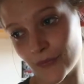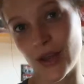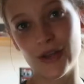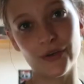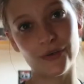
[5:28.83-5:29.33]

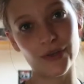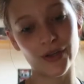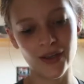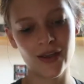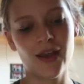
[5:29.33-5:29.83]
I don't.
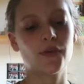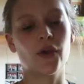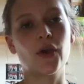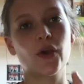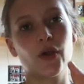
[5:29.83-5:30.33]

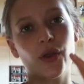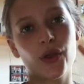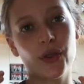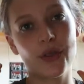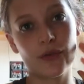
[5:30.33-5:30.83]
So
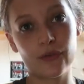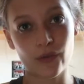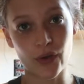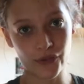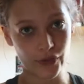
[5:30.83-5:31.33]
the
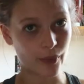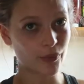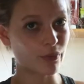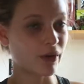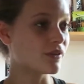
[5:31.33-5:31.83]
first step
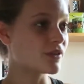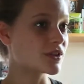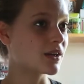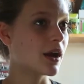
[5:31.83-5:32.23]
to my revision,